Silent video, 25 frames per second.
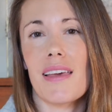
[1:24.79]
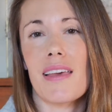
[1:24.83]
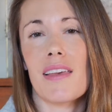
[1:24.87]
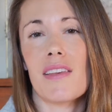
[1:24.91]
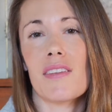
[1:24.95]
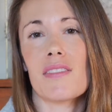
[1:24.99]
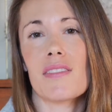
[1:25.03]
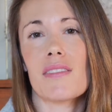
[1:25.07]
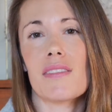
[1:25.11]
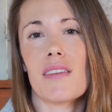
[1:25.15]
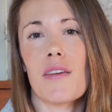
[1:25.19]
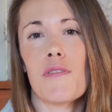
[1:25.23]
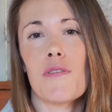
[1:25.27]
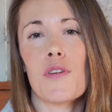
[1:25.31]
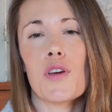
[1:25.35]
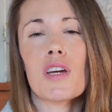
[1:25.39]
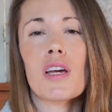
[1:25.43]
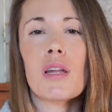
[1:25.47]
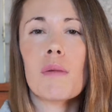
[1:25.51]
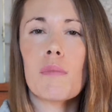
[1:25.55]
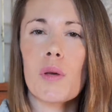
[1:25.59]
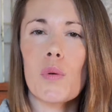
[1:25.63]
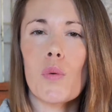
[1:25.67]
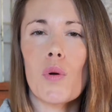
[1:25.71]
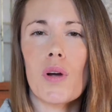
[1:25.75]
is if you're
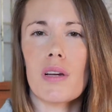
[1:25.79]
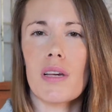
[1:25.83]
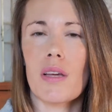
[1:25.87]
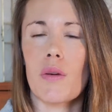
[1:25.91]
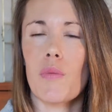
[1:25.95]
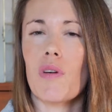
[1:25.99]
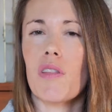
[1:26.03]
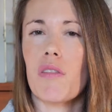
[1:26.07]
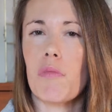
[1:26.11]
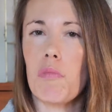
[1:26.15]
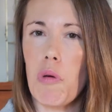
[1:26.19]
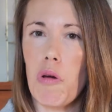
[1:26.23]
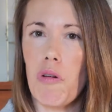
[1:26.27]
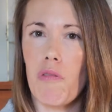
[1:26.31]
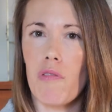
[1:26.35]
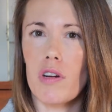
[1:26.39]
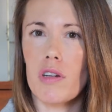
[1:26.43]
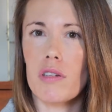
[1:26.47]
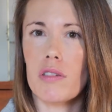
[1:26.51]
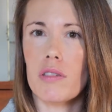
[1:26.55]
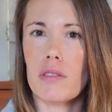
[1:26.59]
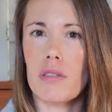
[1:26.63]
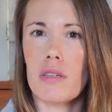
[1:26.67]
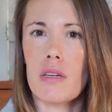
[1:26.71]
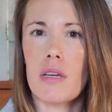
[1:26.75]
going to be working with
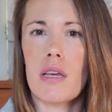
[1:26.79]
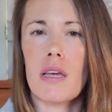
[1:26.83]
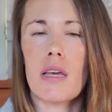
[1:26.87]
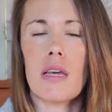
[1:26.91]
movers.